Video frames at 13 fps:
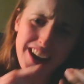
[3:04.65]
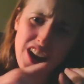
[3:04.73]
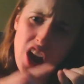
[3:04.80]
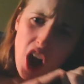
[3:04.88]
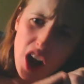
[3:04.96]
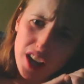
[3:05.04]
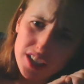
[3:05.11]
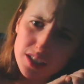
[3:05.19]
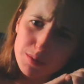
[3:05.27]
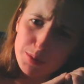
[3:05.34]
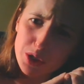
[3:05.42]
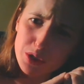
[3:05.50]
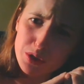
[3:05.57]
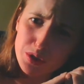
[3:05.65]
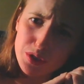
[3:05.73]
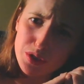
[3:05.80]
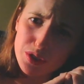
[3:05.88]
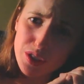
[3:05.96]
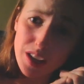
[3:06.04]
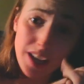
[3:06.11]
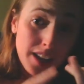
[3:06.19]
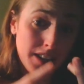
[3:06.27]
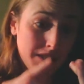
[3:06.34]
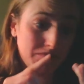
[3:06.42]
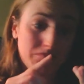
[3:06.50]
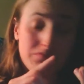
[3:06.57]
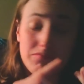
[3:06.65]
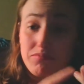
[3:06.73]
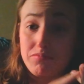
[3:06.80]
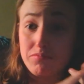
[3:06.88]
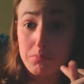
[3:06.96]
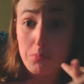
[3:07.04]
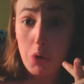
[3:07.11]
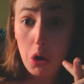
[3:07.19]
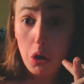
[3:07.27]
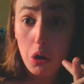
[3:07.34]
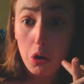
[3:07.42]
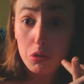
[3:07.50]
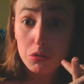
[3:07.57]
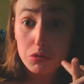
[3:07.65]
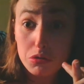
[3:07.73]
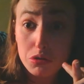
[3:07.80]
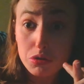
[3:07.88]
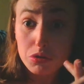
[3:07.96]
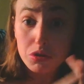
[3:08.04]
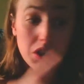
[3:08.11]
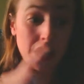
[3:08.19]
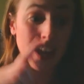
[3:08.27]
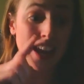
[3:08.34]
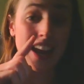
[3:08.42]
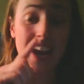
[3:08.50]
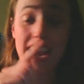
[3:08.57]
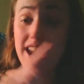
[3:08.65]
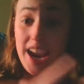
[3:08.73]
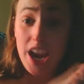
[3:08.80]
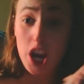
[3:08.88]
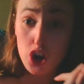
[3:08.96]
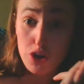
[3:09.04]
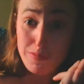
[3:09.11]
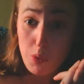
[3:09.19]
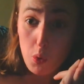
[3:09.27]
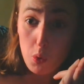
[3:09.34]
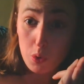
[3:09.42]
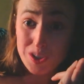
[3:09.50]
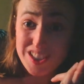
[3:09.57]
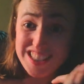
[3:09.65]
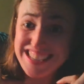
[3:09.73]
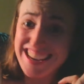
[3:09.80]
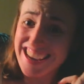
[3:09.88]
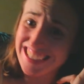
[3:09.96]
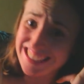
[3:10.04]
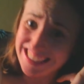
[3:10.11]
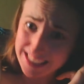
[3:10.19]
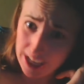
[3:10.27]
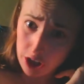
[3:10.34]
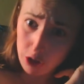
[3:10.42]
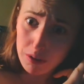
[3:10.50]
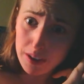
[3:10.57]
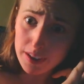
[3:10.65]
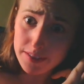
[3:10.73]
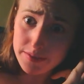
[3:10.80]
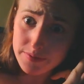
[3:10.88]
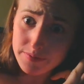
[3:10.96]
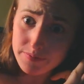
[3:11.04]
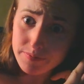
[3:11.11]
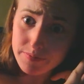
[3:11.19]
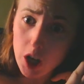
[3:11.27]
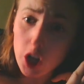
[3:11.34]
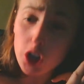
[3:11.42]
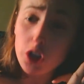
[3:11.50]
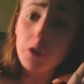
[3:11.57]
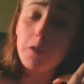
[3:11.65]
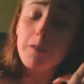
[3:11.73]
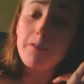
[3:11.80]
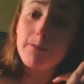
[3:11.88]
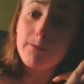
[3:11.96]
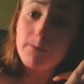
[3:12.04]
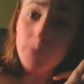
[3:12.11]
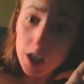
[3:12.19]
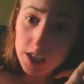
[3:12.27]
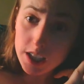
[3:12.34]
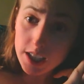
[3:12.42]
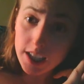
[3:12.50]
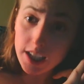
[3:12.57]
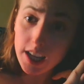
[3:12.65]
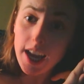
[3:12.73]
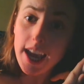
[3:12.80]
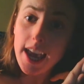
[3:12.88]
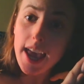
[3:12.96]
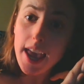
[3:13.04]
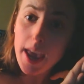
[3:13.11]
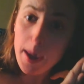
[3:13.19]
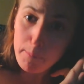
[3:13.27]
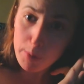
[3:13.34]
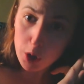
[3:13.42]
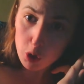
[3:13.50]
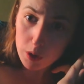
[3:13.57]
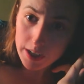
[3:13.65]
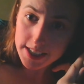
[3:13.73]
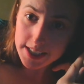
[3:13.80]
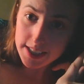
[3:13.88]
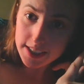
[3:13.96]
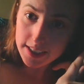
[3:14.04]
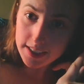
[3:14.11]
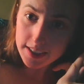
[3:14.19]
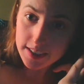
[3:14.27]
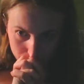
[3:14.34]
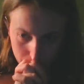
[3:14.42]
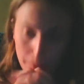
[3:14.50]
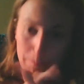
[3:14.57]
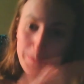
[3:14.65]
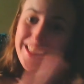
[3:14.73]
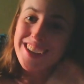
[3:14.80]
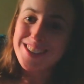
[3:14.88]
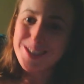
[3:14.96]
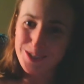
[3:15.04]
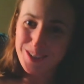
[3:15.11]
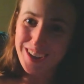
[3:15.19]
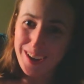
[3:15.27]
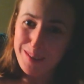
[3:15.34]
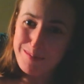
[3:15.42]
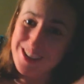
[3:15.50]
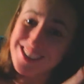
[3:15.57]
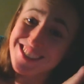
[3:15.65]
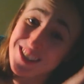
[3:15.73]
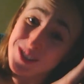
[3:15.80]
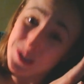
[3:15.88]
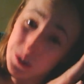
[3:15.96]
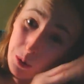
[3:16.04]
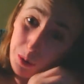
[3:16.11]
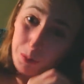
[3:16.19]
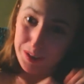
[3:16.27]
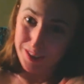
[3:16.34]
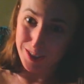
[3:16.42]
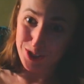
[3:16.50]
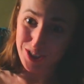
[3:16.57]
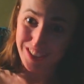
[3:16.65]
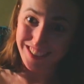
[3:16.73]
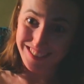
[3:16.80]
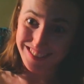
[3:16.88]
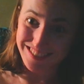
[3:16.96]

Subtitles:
in hospitals, malls, airports, etc.? You fucking hypocrite. But that's okay because that's your religion.